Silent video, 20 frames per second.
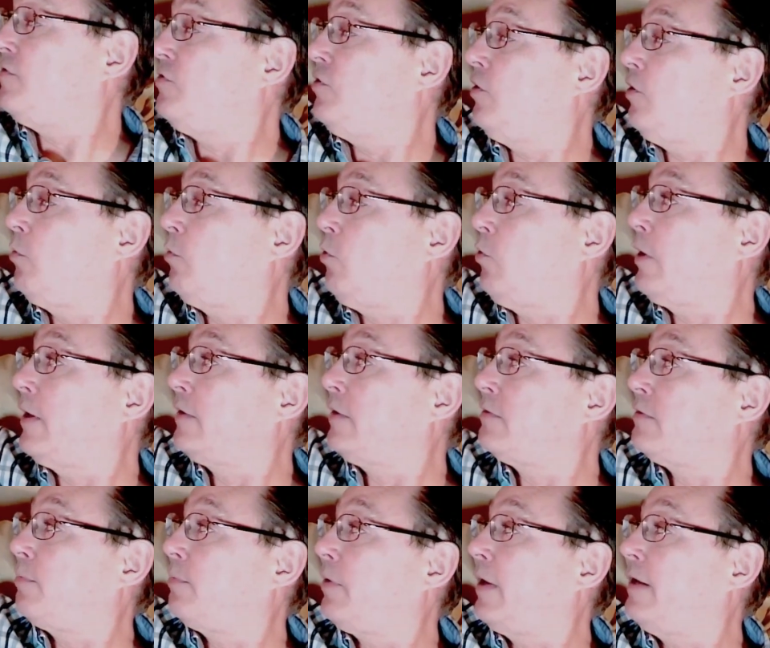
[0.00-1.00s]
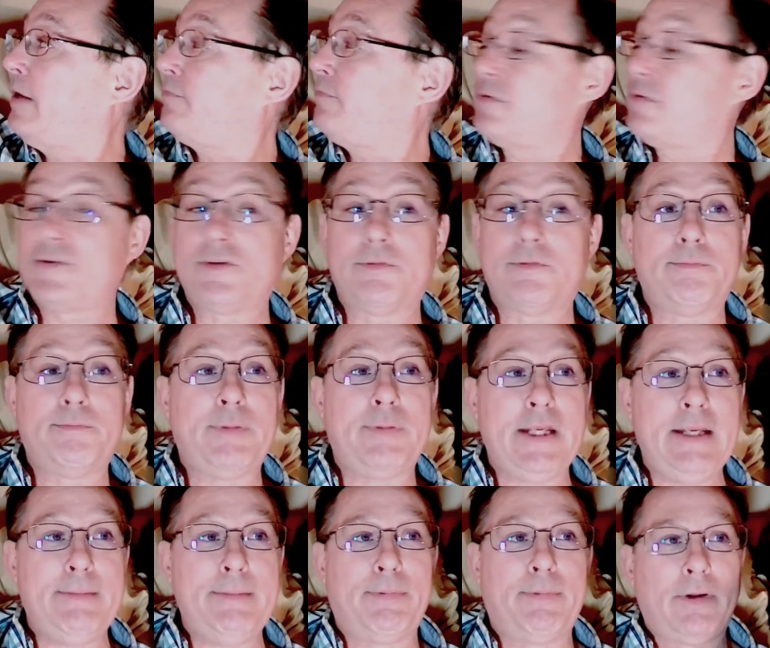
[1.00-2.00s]
this year we'll get to play for some
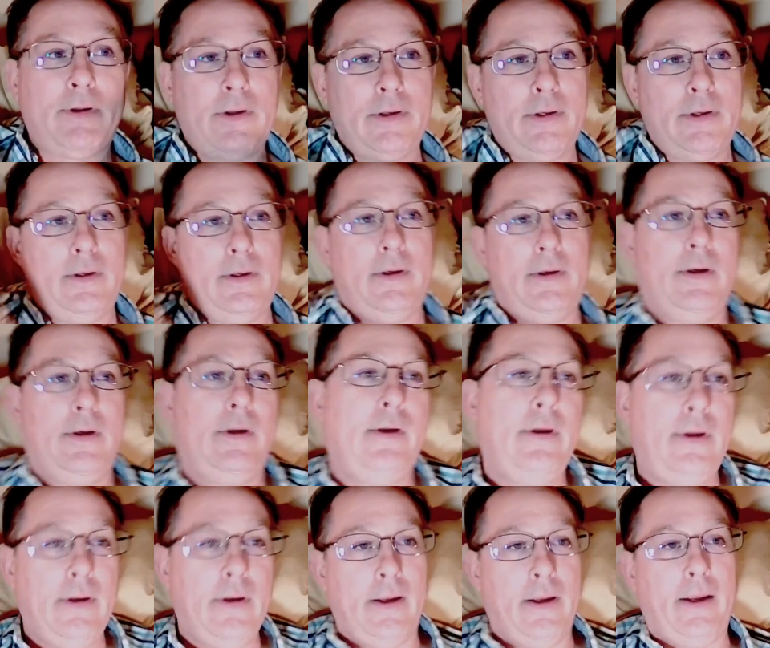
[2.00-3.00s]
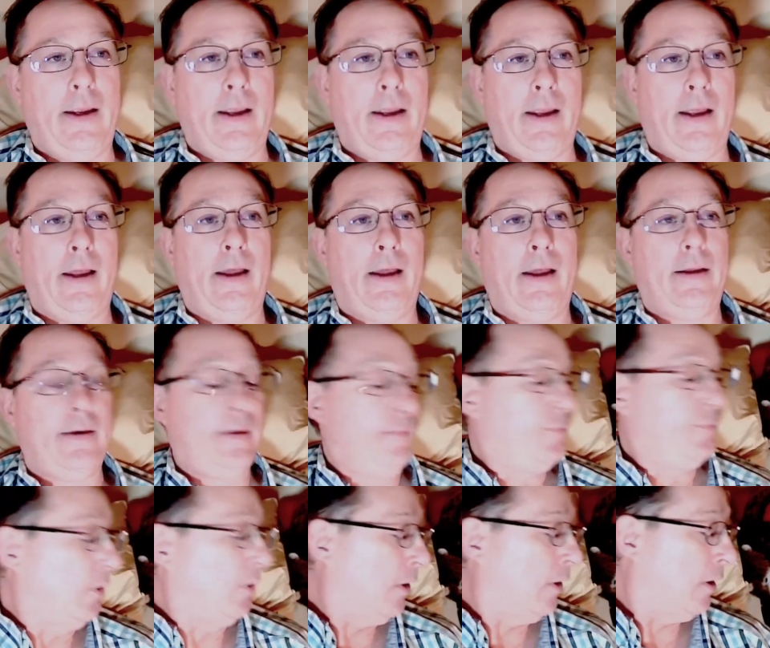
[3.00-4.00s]
people. And
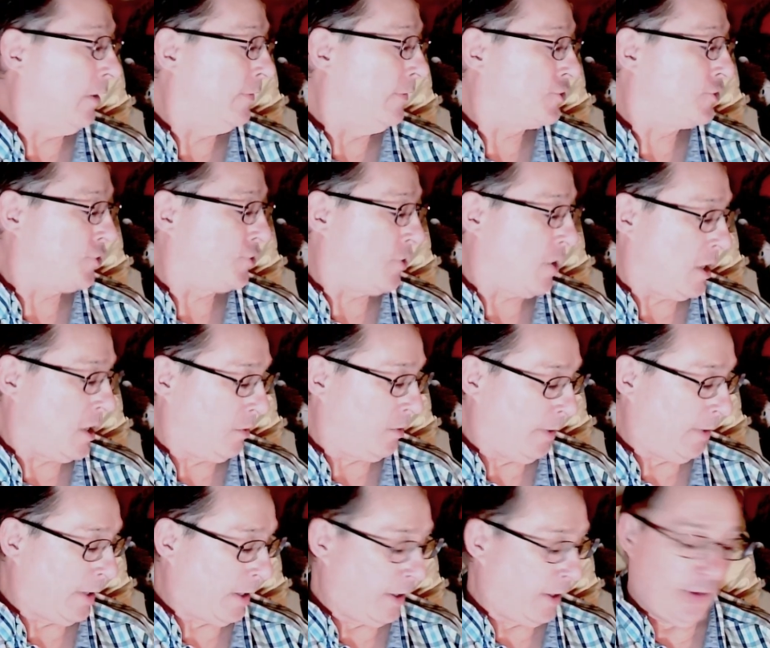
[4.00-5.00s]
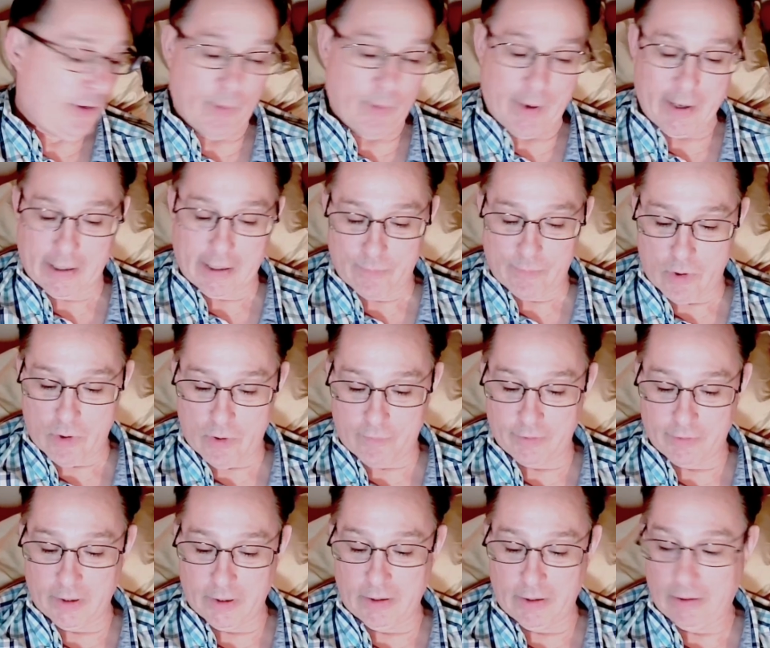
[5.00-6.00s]
if you're in the Chicago area, you want to come
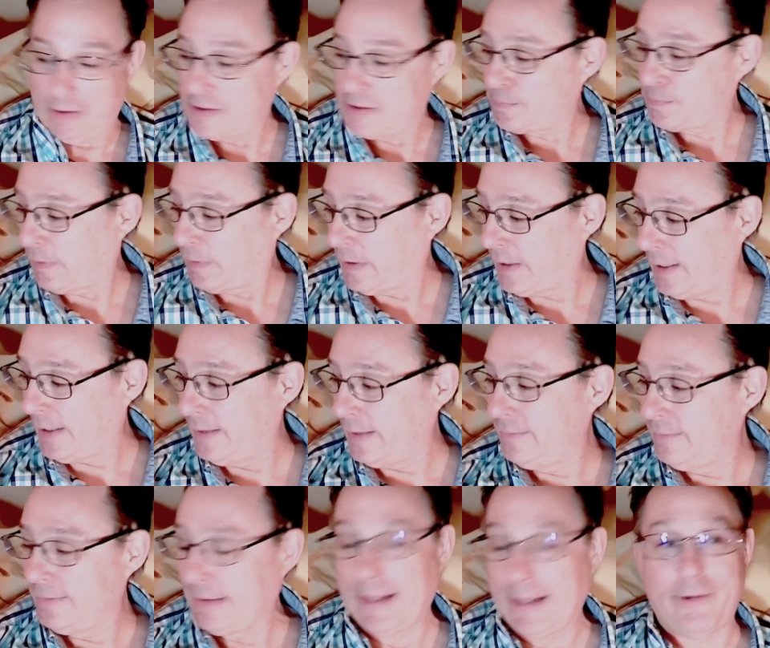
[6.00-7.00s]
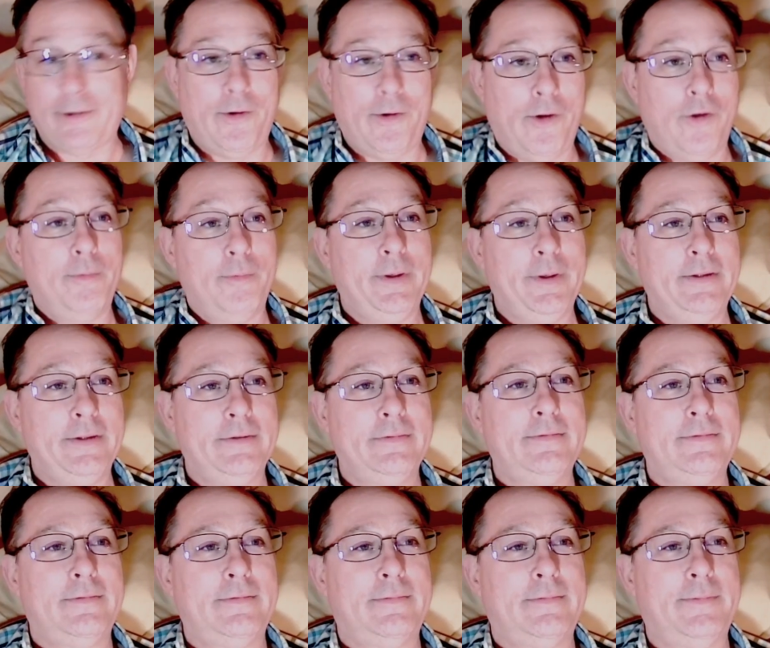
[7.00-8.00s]
over and hear us play, get a hold of me.
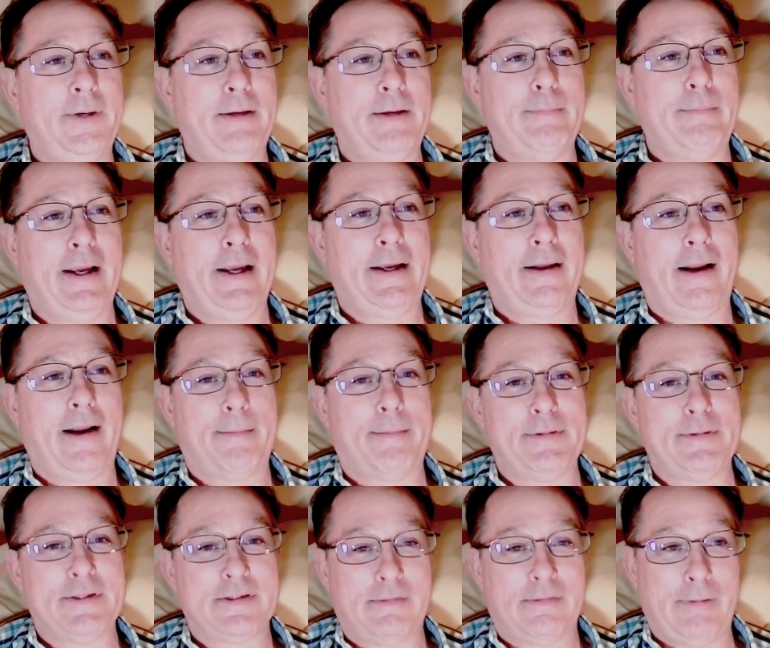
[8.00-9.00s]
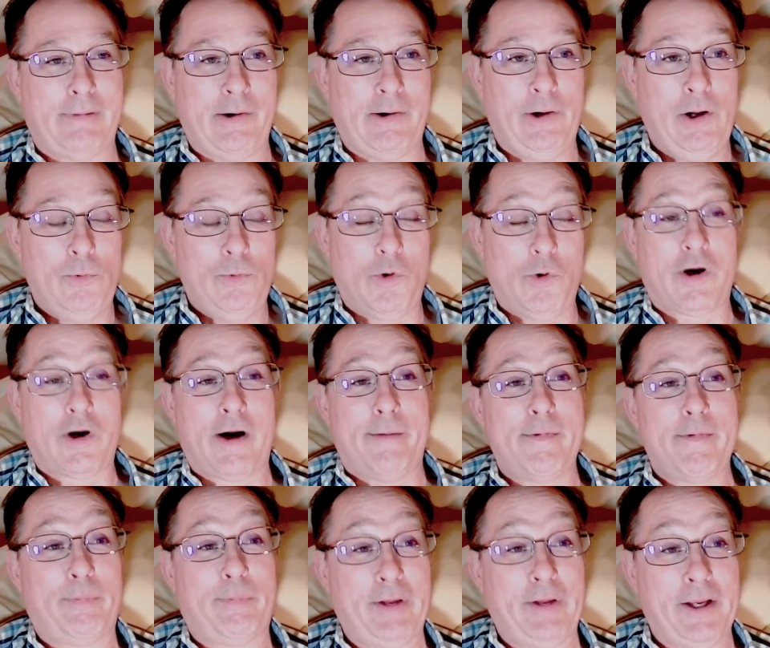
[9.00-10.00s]
We can make it happen somehow. We'll
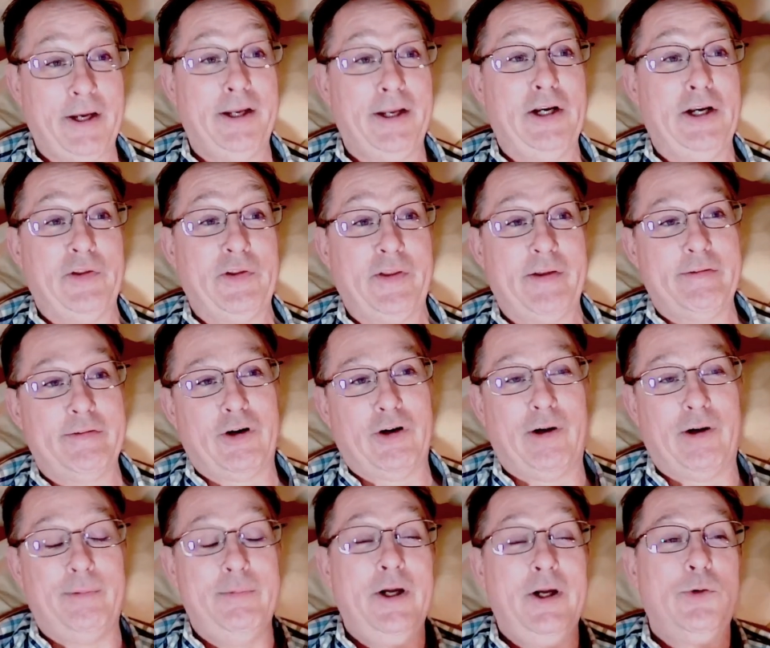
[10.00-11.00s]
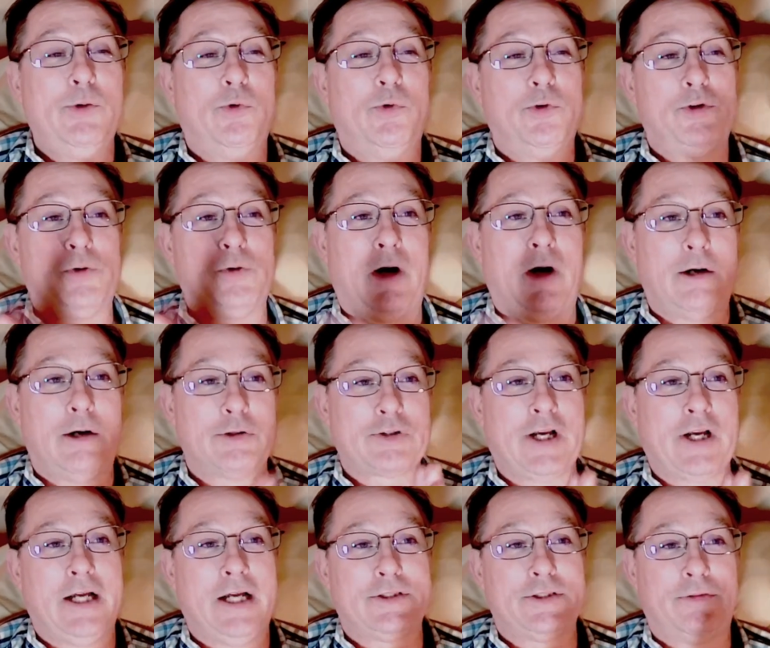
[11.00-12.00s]
come and play in your living room. We'll do a house
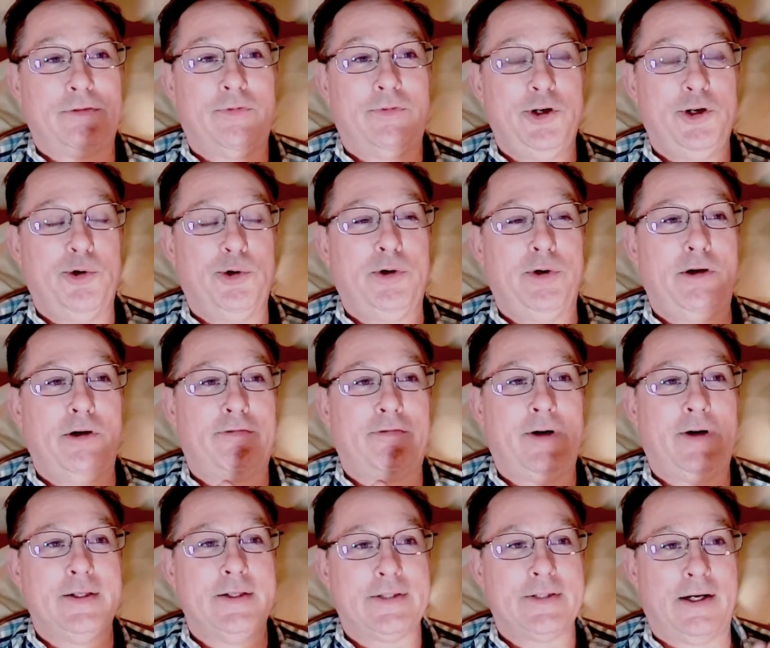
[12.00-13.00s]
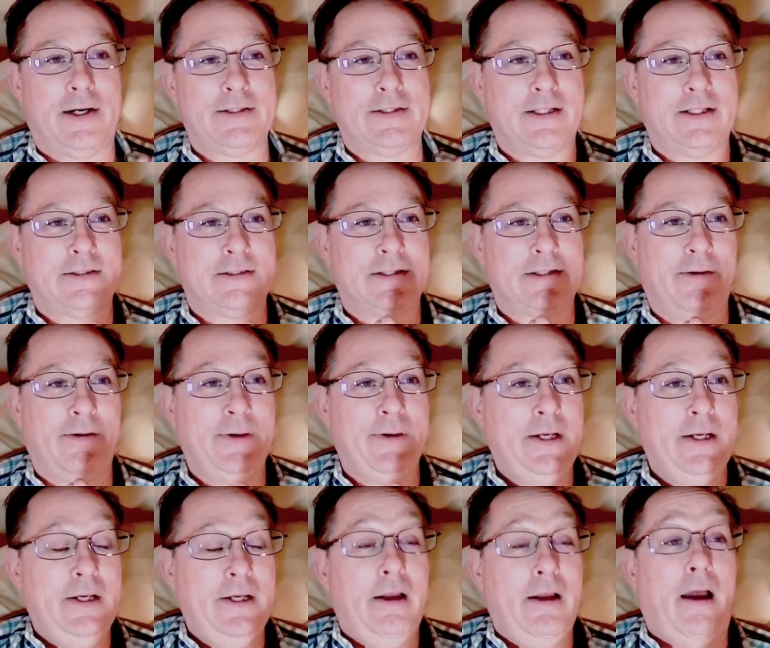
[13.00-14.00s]
concert for you and your friends. How does that sound?
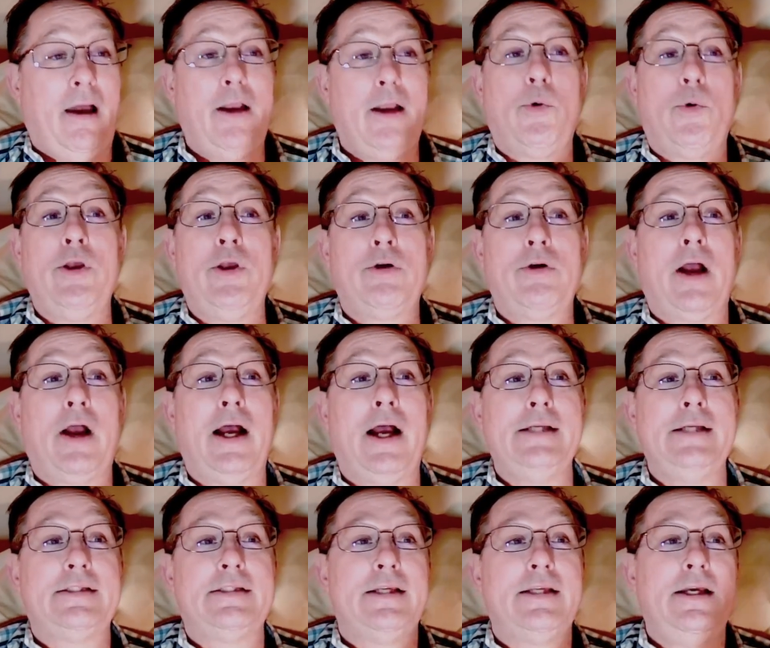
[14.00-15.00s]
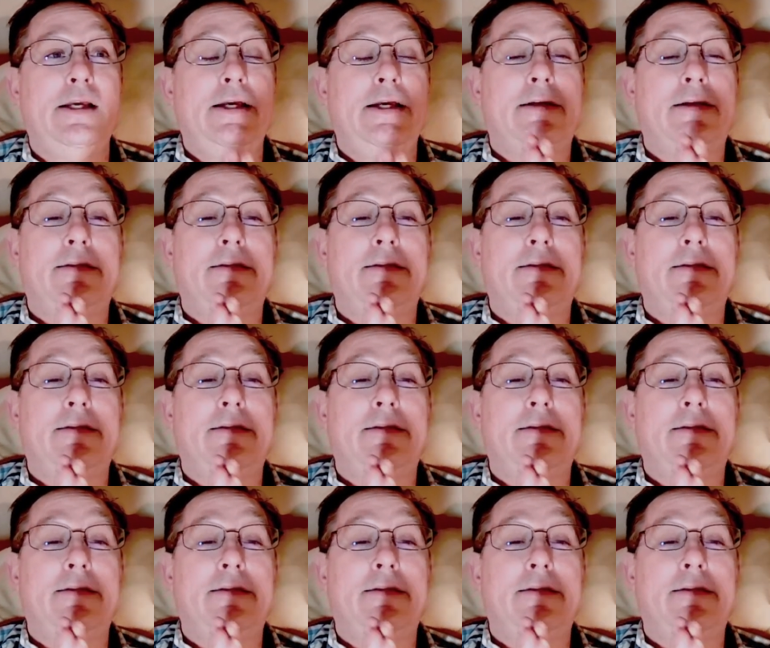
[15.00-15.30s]
Anyway, you guys,